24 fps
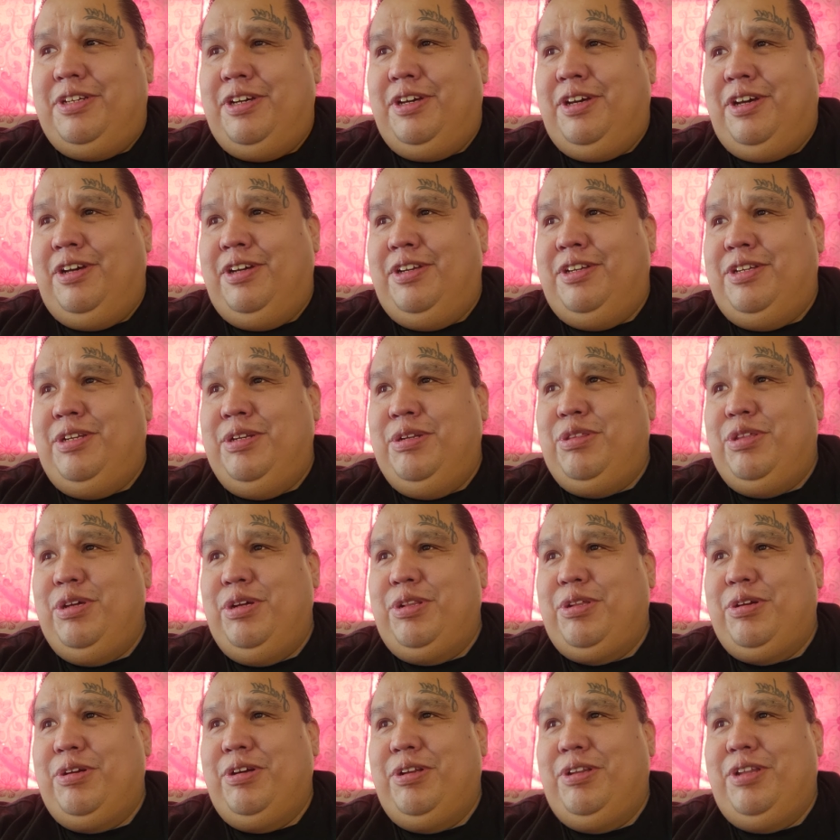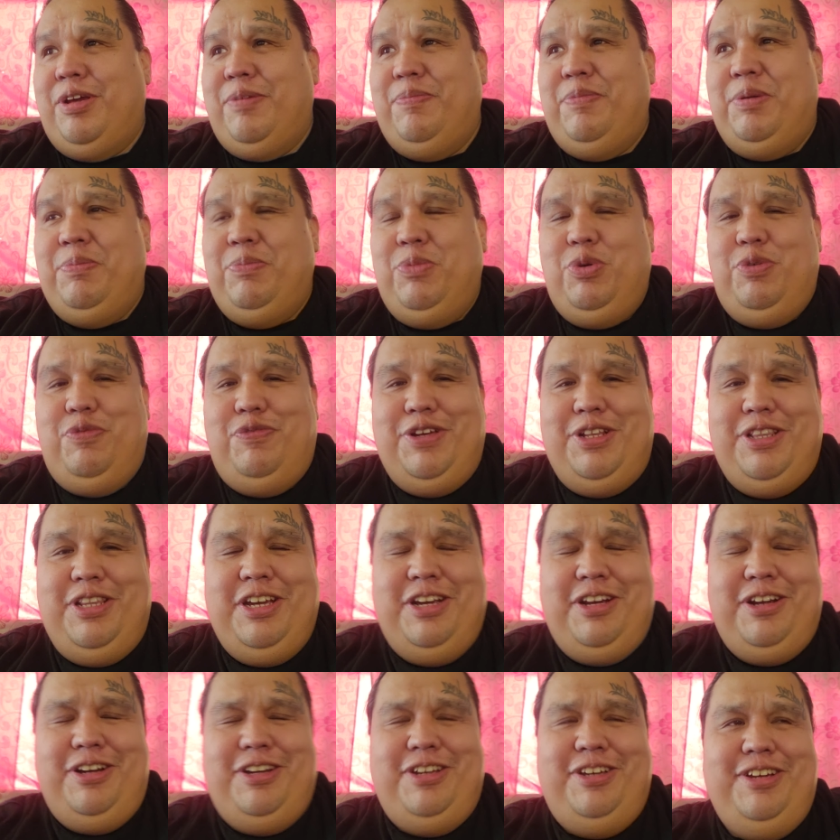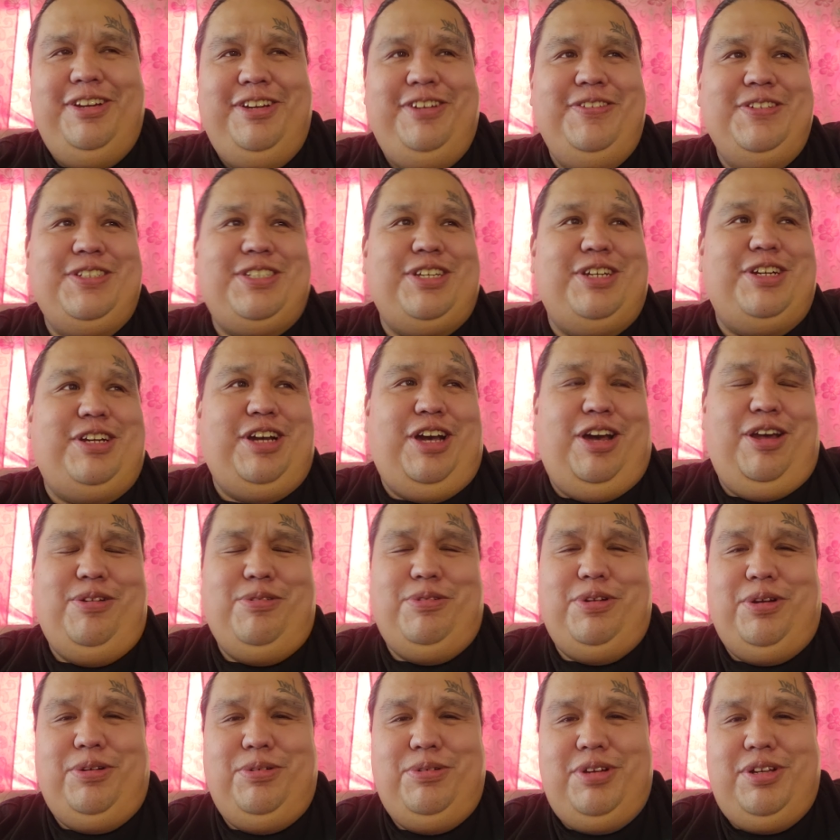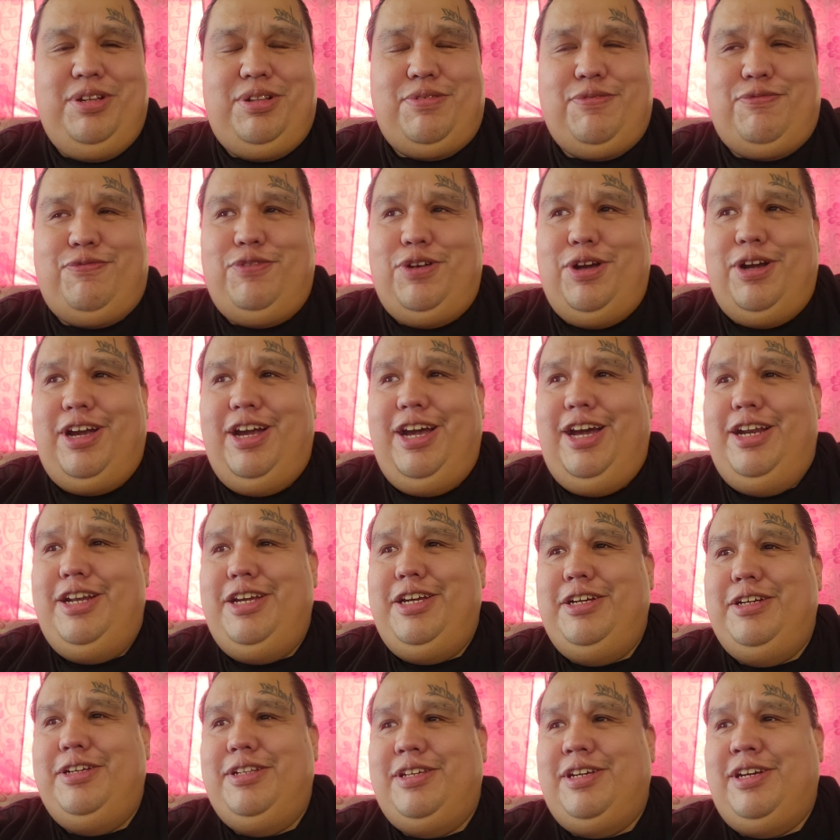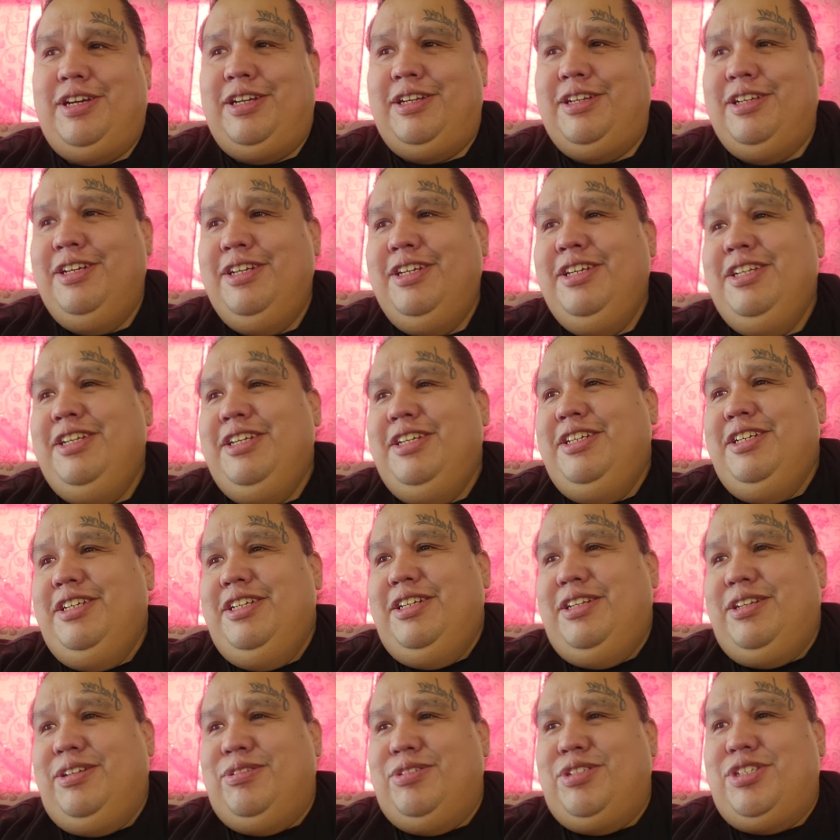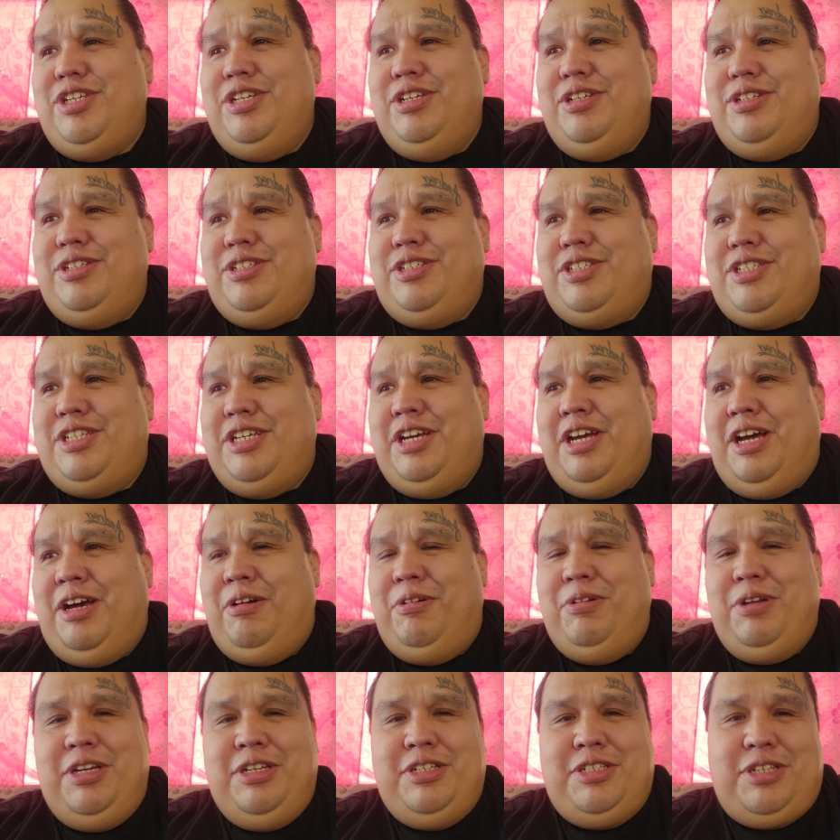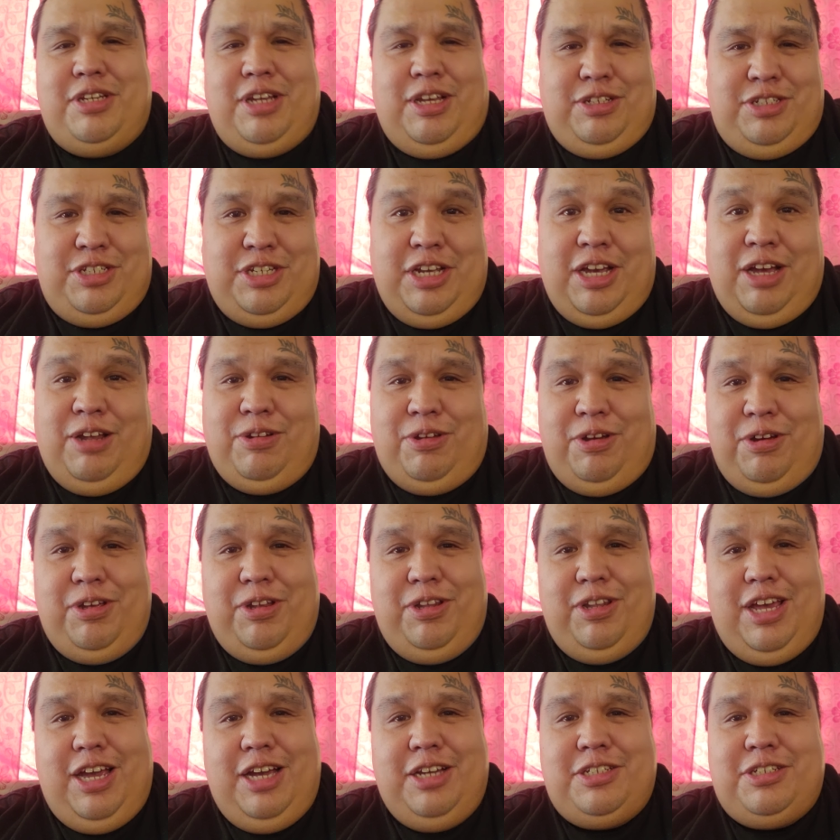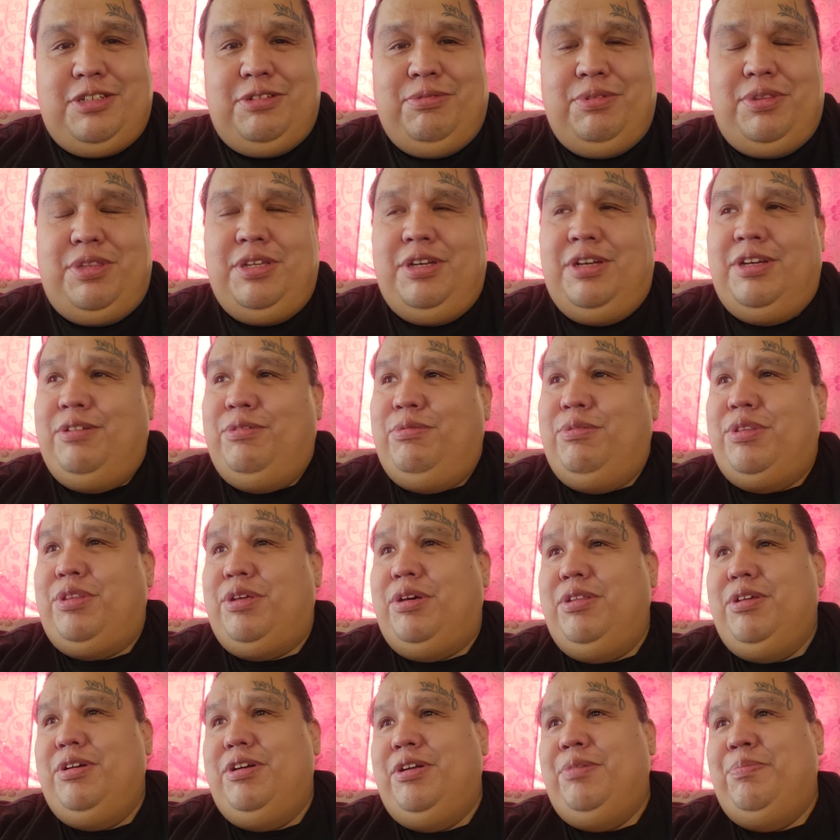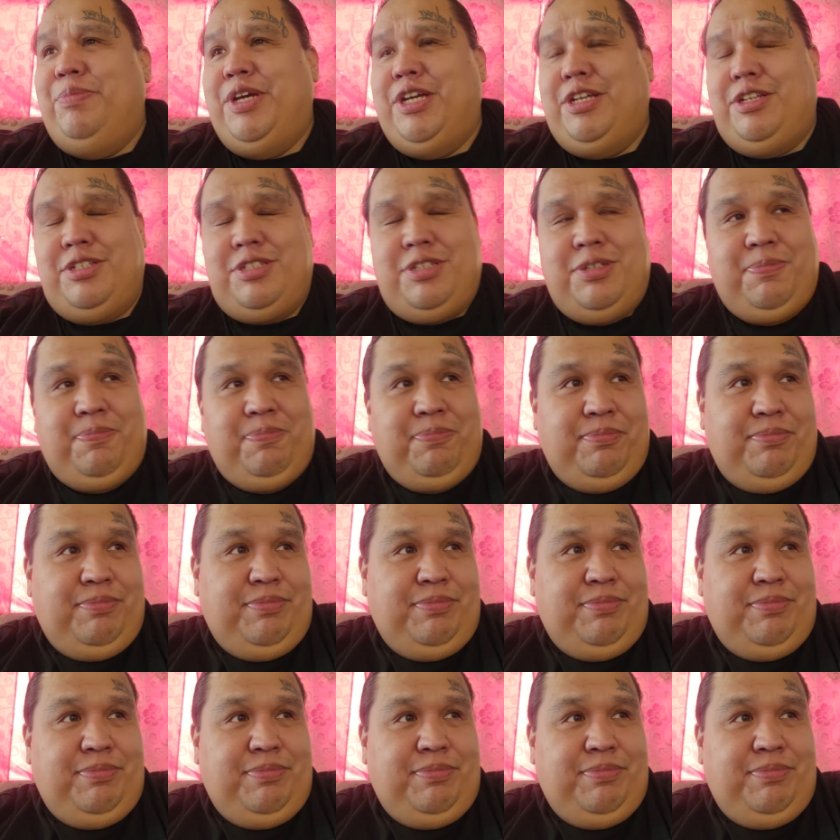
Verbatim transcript: Uh, do you think they're gonna let me move in there?" And he was like, "I don't know. Get the fuck out of here then. Go see see how it is. Uh, see how long you last with the with other inmates."